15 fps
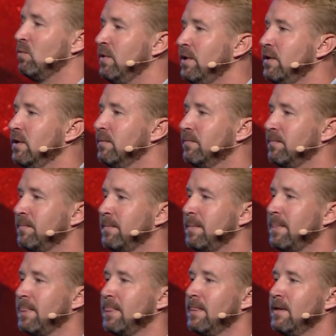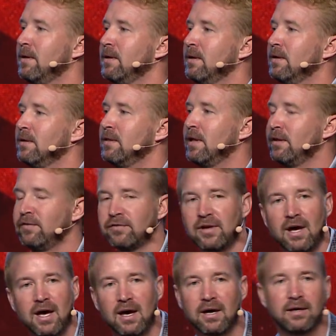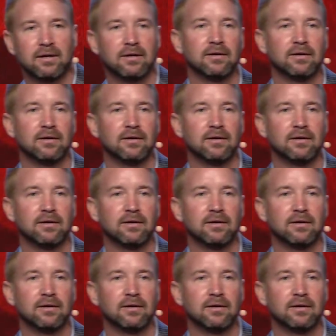with you. Now, this guy,